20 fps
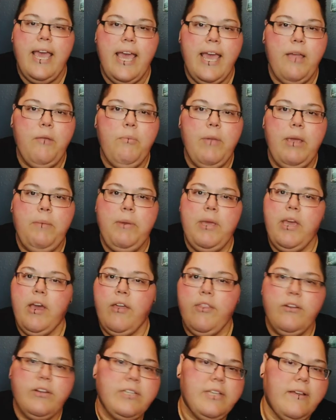and maybe
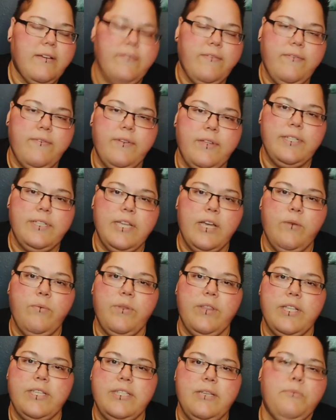others have dealt
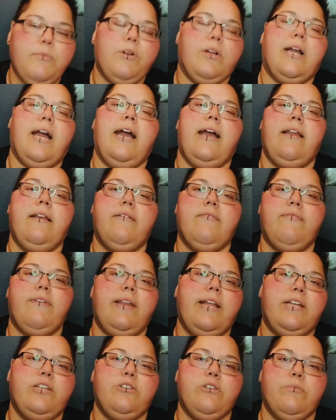with a similar kind of
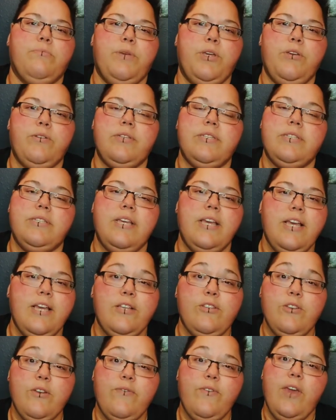financial abuse.
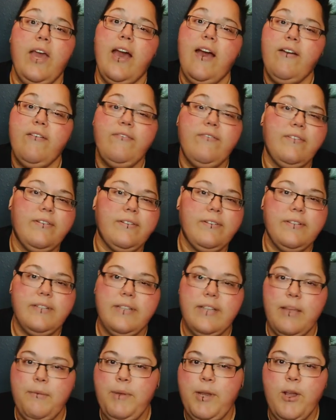So if you have,
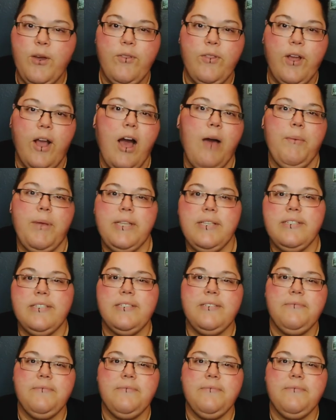let me know in the comments.